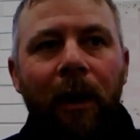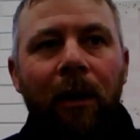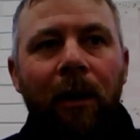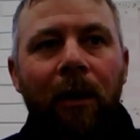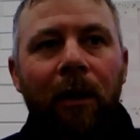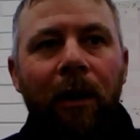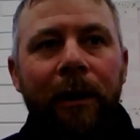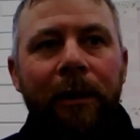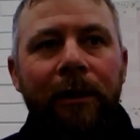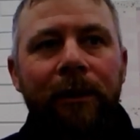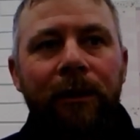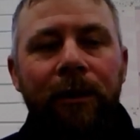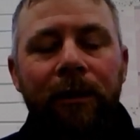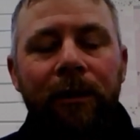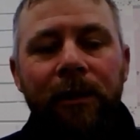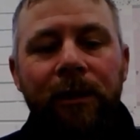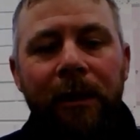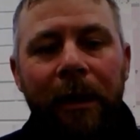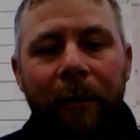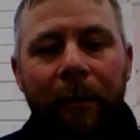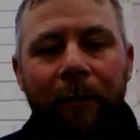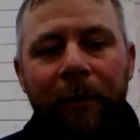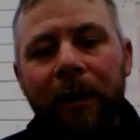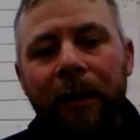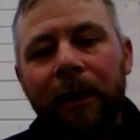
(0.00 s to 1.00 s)
I do
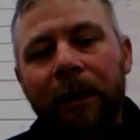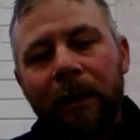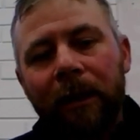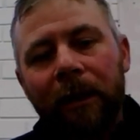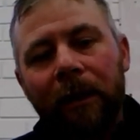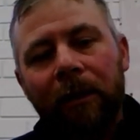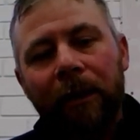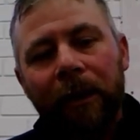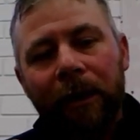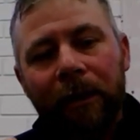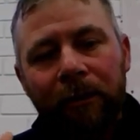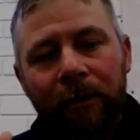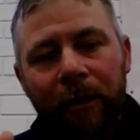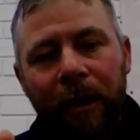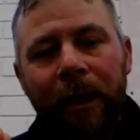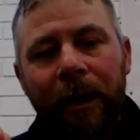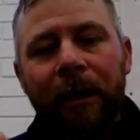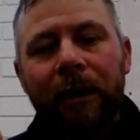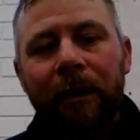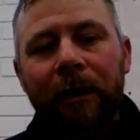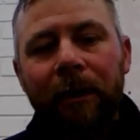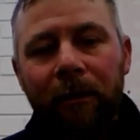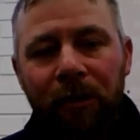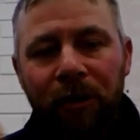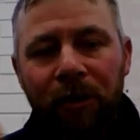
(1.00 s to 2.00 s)
something, I create
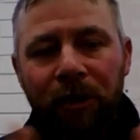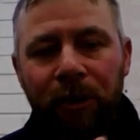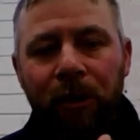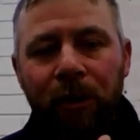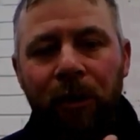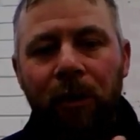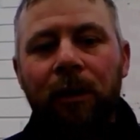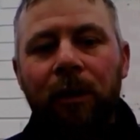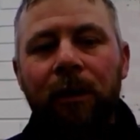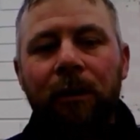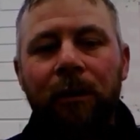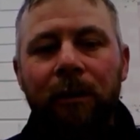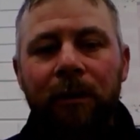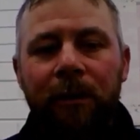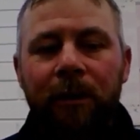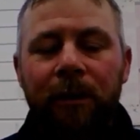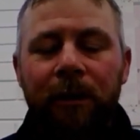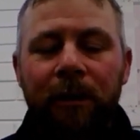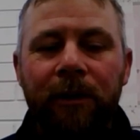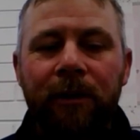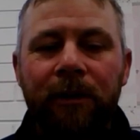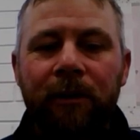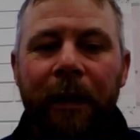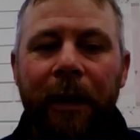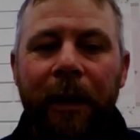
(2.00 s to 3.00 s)
a little shock to
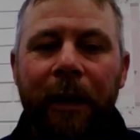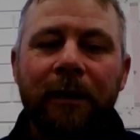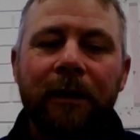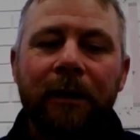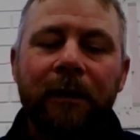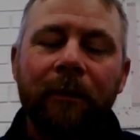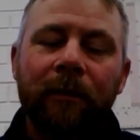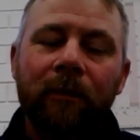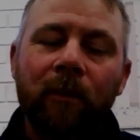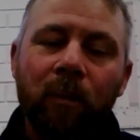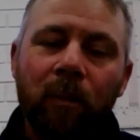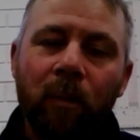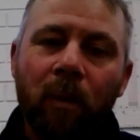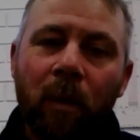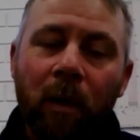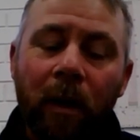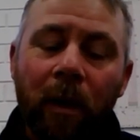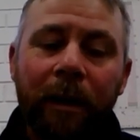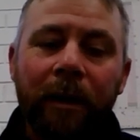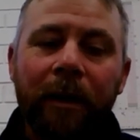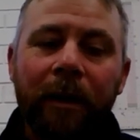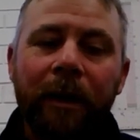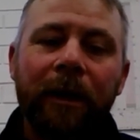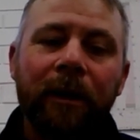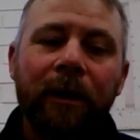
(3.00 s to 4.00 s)
distraction.
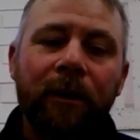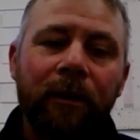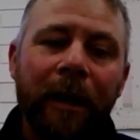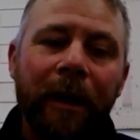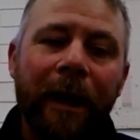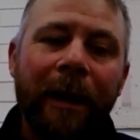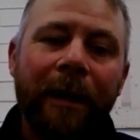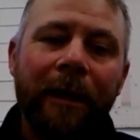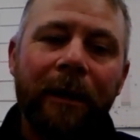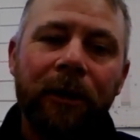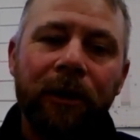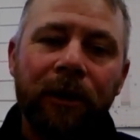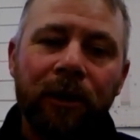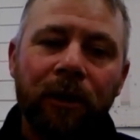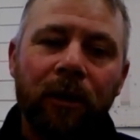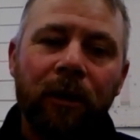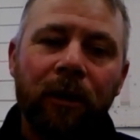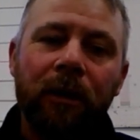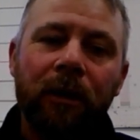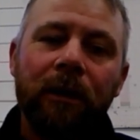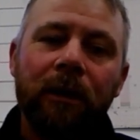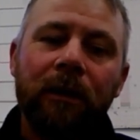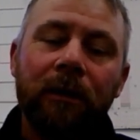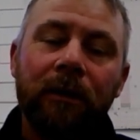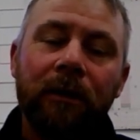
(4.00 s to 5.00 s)
Why I create a
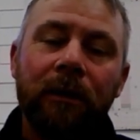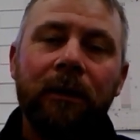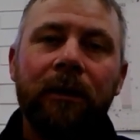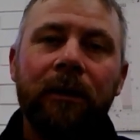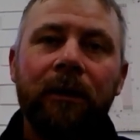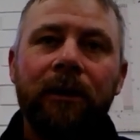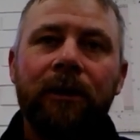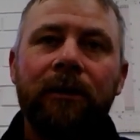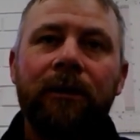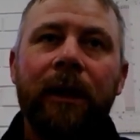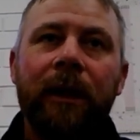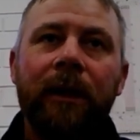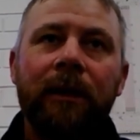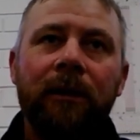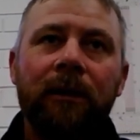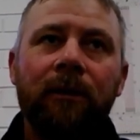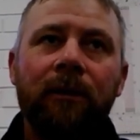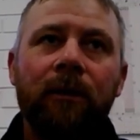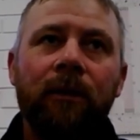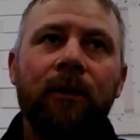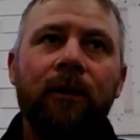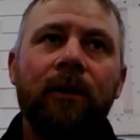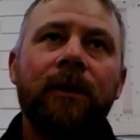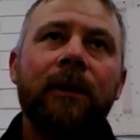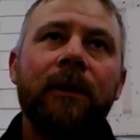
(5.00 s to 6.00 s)
shock to distract a
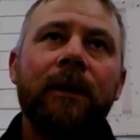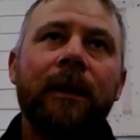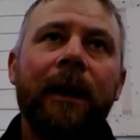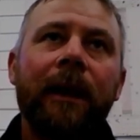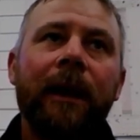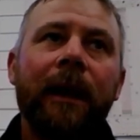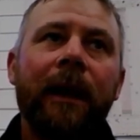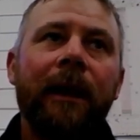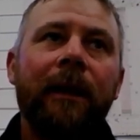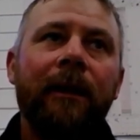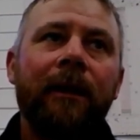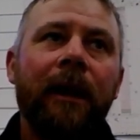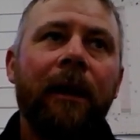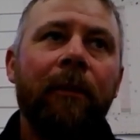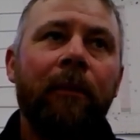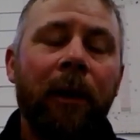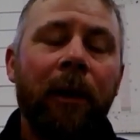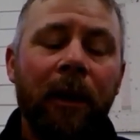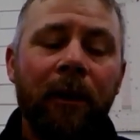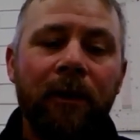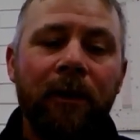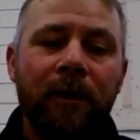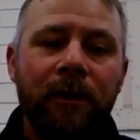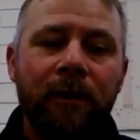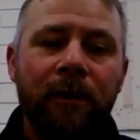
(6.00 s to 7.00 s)
horse,
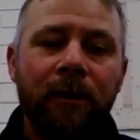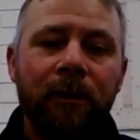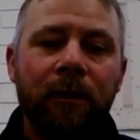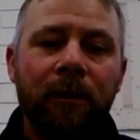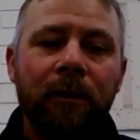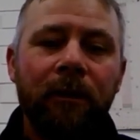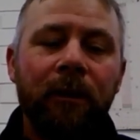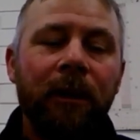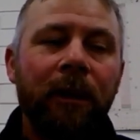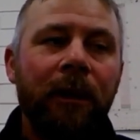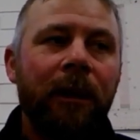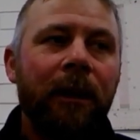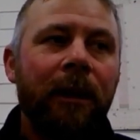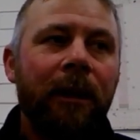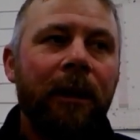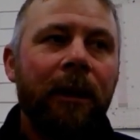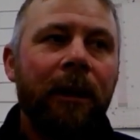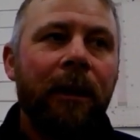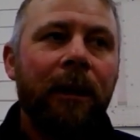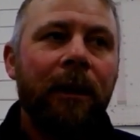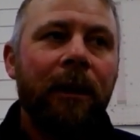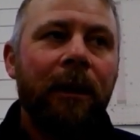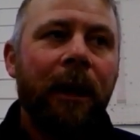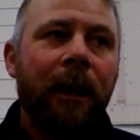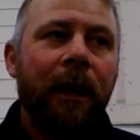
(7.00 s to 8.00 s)
opposed to,
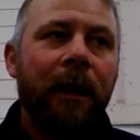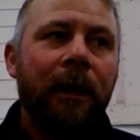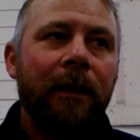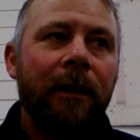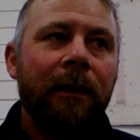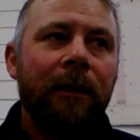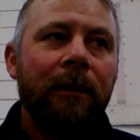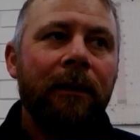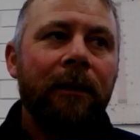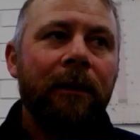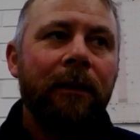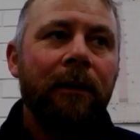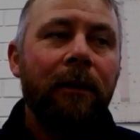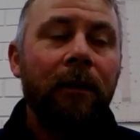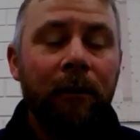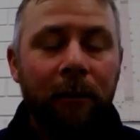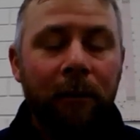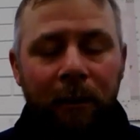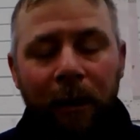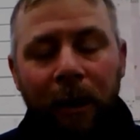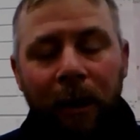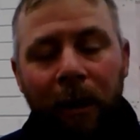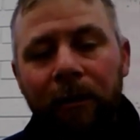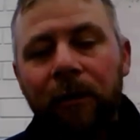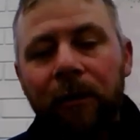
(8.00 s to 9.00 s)
hey,
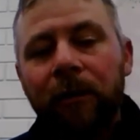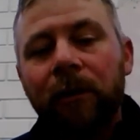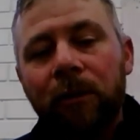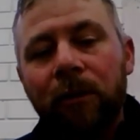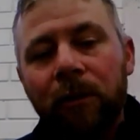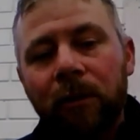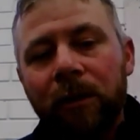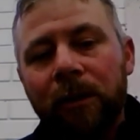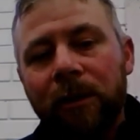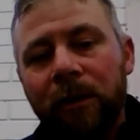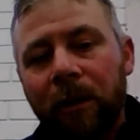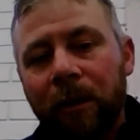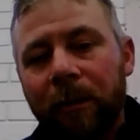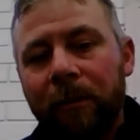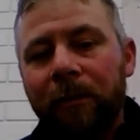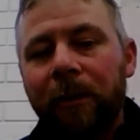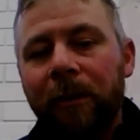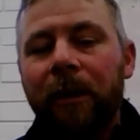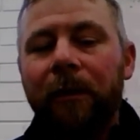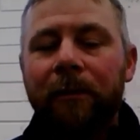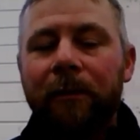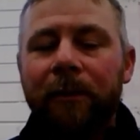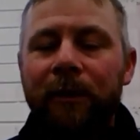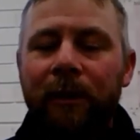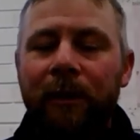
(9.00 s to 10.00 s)
no, not all the time.
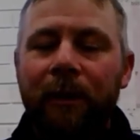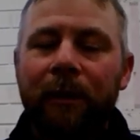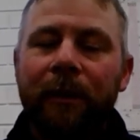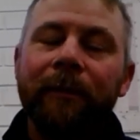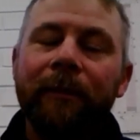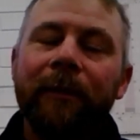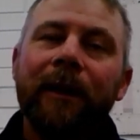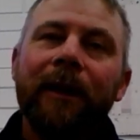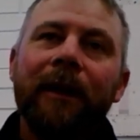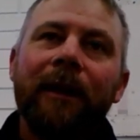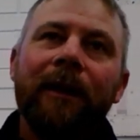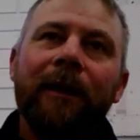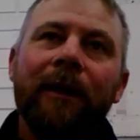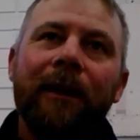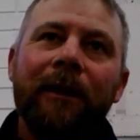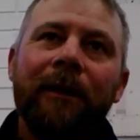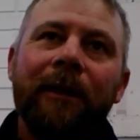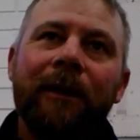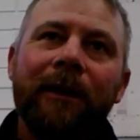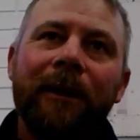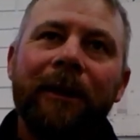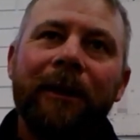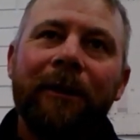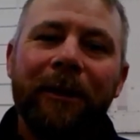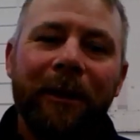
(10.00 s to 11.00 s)
I'm sorry.
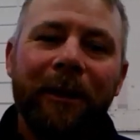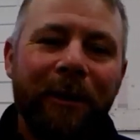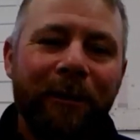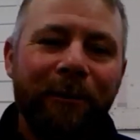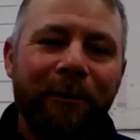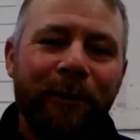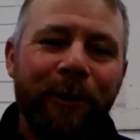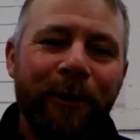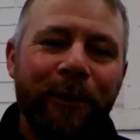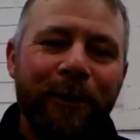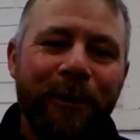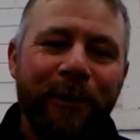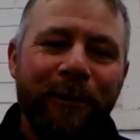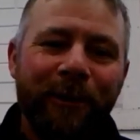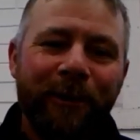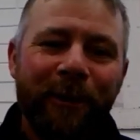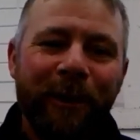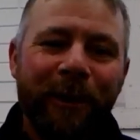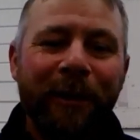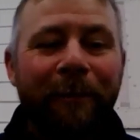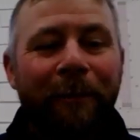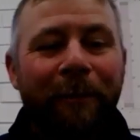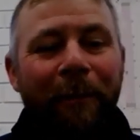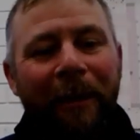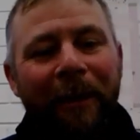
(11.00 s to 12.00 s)
I don't want to confuse
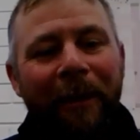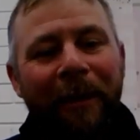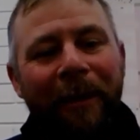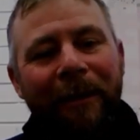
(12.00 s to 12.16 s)
everyone.